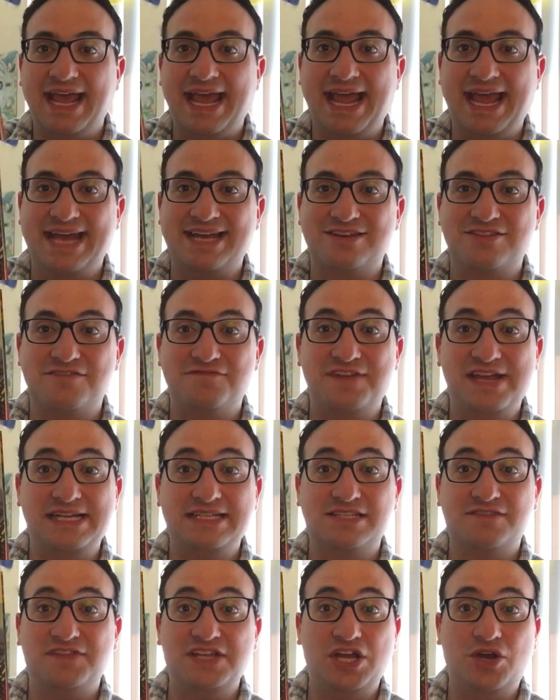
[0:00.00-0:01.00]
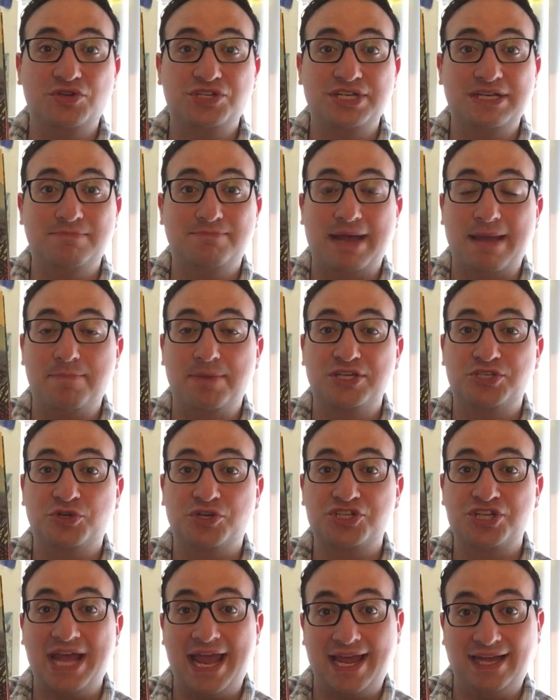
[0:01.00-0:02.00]
And The Veins of the Ocean by
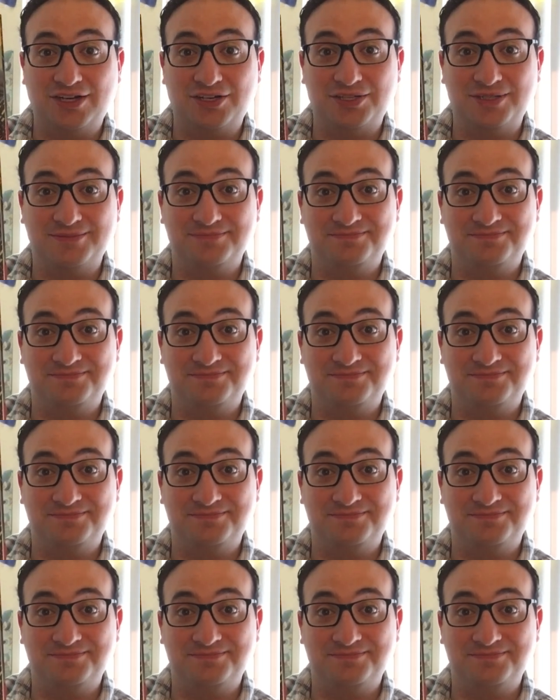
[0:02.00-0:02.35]
Patricia Engel.